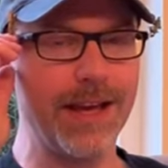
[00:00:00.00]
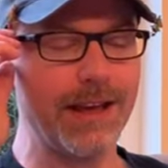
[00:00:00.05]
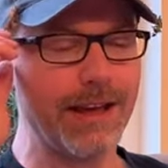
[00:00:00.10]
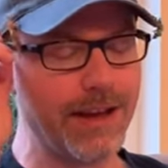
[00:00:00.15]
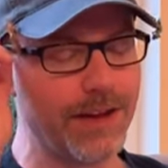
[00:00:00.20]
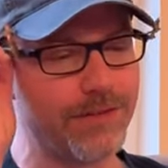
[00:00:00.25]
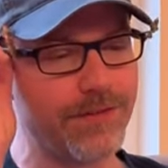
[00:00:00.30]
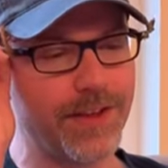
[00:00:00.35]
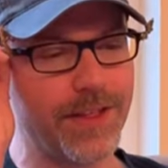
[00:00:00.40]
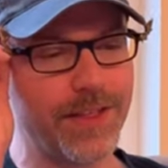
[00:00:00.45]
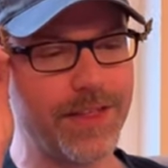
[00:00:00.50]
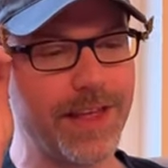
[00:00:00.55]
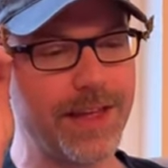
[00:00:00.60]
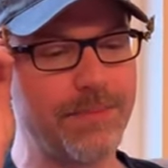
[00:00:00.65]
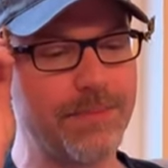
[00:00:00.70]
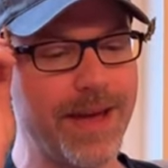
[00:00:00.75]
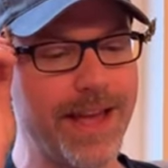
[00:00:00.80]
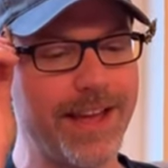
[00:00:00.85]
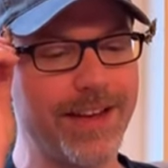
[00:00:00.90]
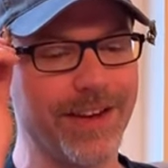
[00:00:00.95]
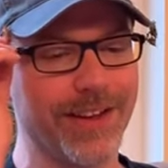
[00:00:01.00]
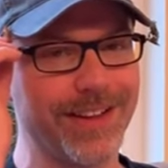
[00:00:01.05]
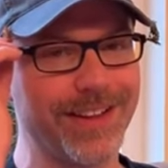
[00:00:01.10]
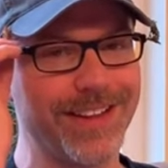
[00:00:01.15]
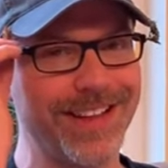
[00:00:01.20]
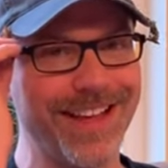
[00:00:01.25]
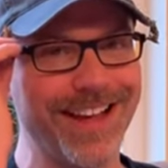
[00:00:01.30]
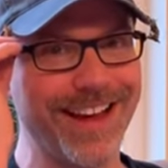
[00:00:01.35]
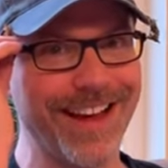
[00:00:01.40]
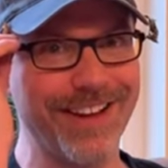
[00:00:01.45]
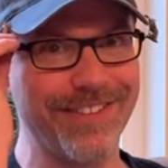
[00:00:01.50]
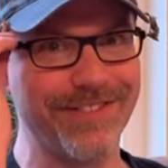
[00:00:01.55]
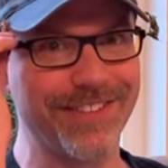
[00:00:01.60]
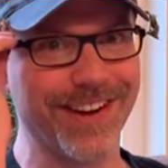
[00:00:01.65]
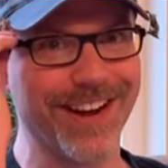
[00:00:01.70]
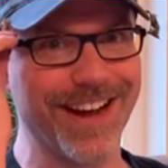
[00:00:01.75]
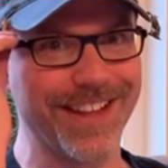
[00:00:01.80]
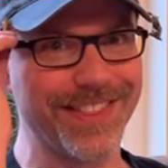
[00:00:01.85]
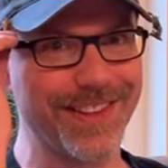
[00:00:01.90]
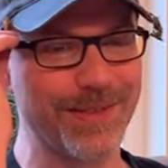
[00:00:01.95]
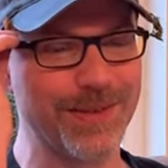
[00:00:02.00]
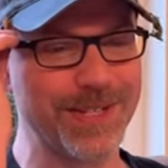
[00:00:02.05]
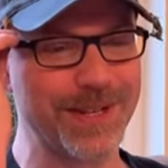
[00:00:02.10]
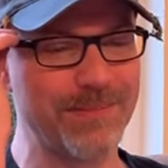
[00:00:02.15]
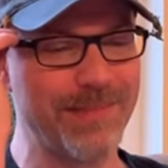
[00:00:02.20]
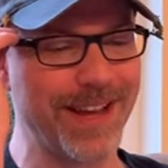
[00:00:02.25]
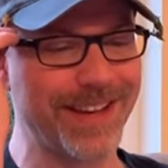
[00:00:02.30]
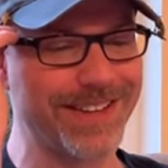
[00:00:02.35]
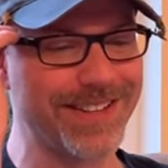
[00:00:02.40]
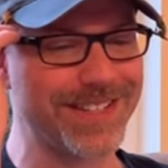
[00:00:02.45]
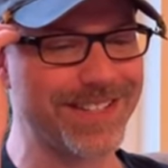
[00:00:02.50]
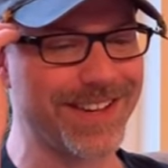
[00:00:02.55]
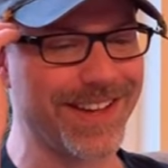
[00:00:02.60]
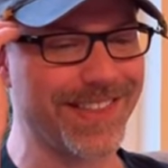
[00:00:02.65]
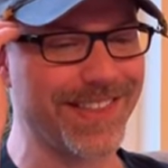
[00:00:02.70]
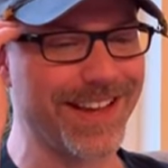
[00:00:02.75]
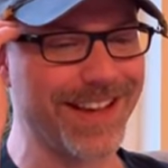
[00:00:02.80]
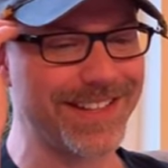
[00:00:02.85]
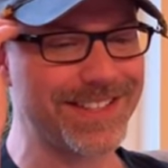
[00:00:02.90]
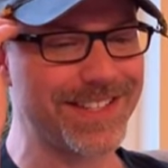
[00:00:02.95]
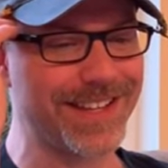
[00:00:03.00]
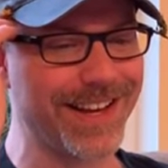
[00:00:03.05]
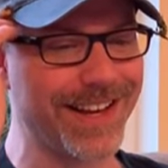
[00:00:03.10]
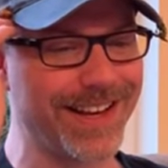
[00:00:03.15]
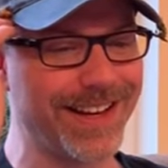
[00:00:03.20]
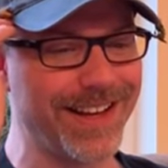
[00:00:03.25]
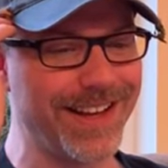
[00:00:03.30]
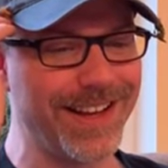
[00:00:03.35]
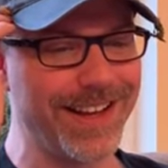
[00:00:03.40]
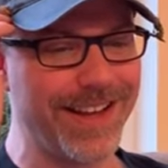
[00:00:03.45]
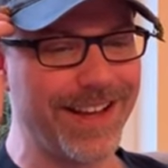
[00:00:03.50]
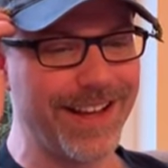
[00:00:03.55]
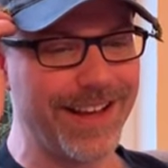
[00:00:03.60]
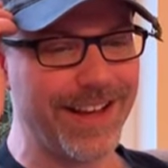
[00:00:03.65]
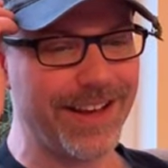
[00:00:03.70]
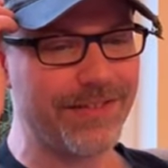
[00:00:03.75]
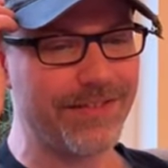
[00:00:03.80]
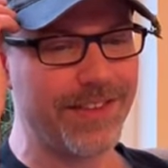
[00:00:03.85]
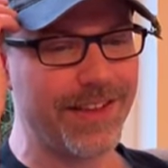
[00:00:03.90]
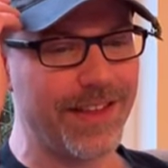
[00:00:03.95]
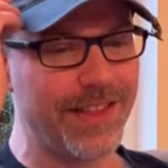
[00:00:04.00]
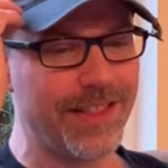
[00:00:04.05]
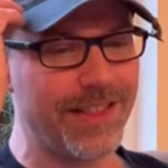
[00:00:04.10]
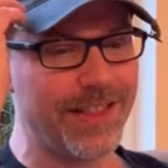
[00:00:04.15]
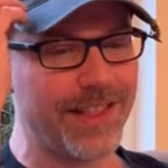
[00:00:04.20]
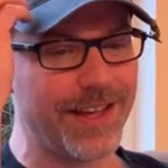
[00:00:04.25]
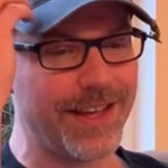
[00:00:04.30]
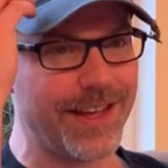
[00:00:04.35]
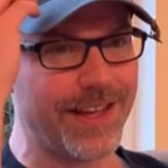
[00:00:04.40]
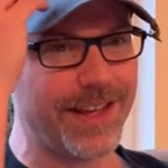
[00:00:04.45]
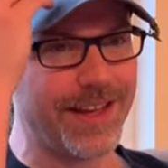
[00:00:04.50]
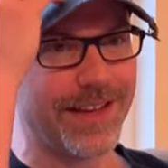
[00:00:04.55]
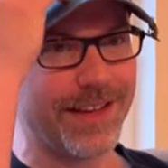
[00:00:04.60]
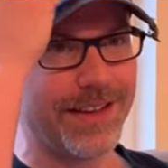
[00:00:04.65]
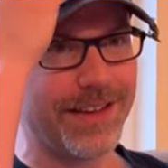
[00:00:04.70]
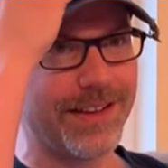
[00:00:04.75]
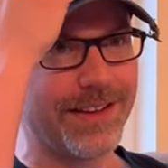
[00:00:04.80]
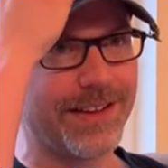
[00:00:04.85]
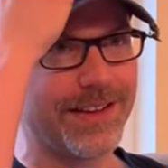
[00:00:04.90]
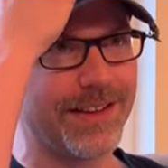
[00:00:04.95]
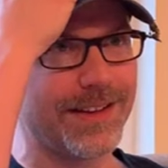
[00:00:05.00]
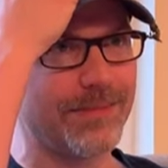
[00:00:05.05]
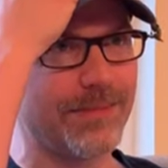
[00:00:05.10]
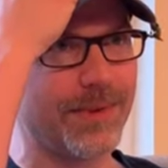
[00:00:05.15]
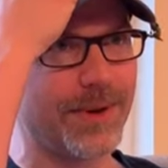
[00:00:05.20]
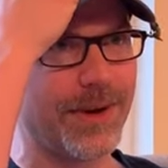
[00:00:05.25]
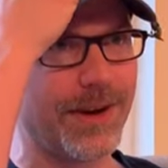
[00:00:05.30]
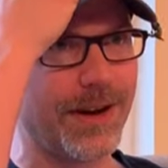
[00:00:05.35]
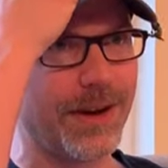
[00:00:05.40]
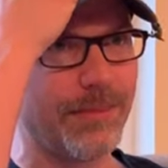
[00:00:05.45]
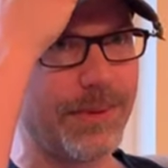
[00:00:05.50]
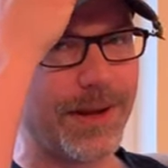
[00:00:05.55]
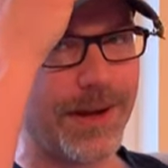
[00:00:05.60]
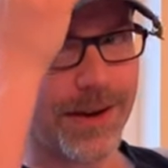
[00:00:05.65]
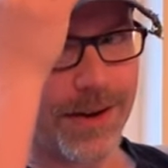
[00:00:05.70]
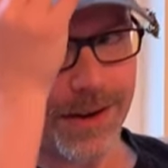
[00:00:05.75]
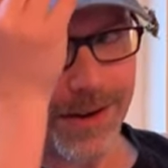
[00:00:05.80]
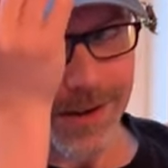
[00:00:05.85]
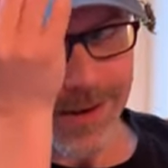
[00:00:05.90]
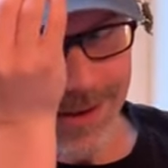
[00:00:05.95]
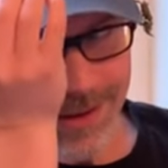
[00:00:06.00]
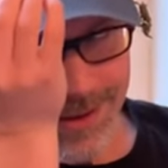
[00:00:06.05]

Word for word: If the male, I forgot there was a mantis on that side. If the, put it up here.